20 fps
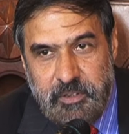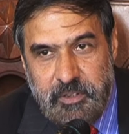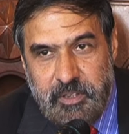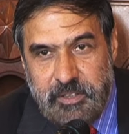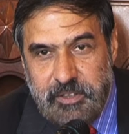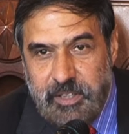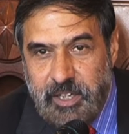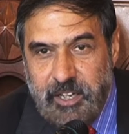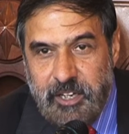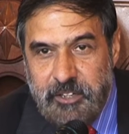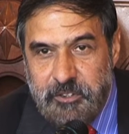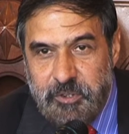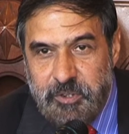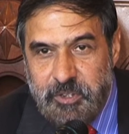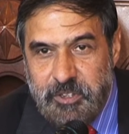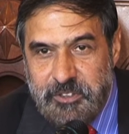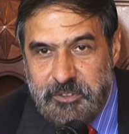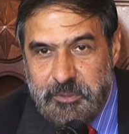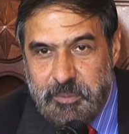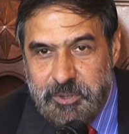and the
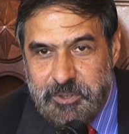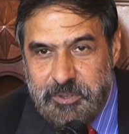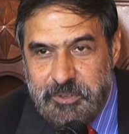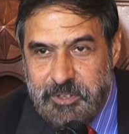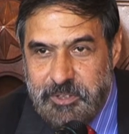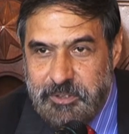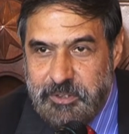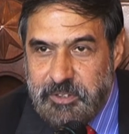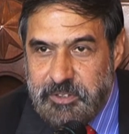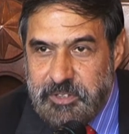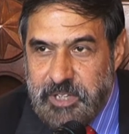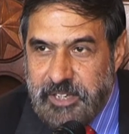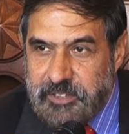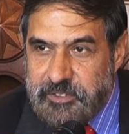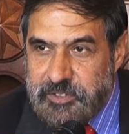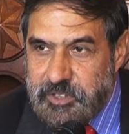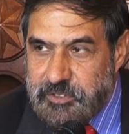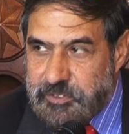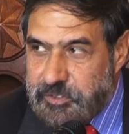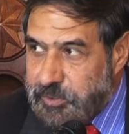countries which didn't
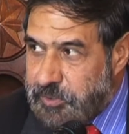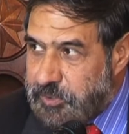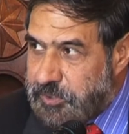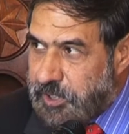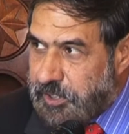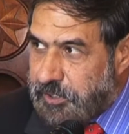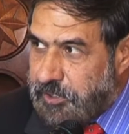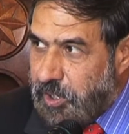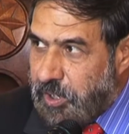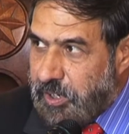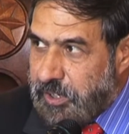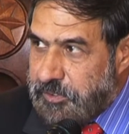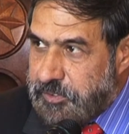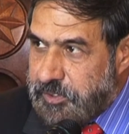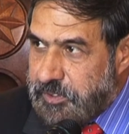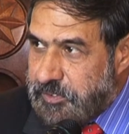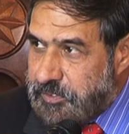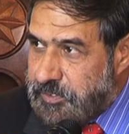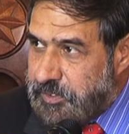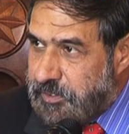access those
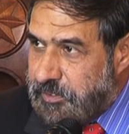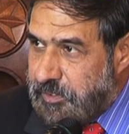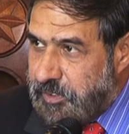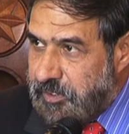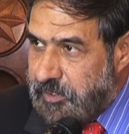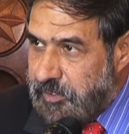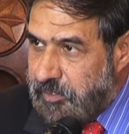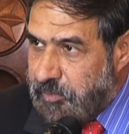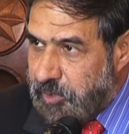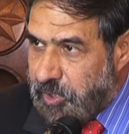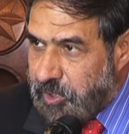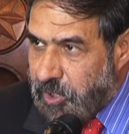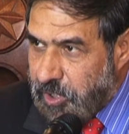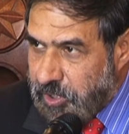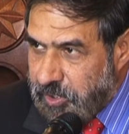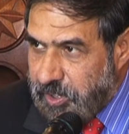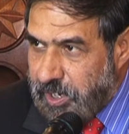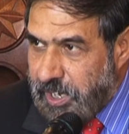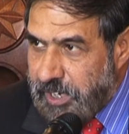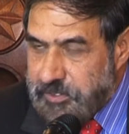technologies were
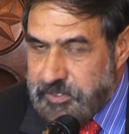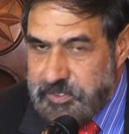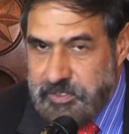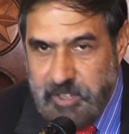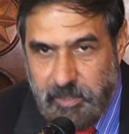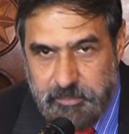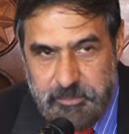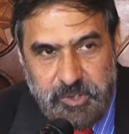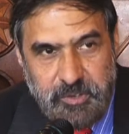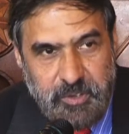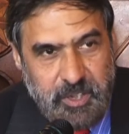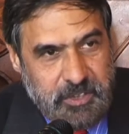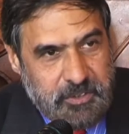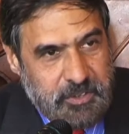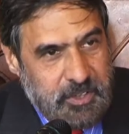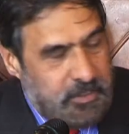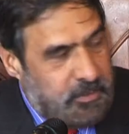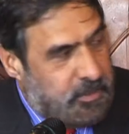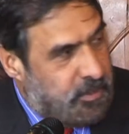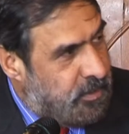colonized,
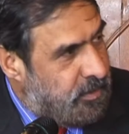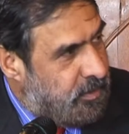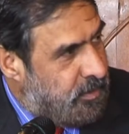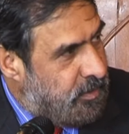subjugated.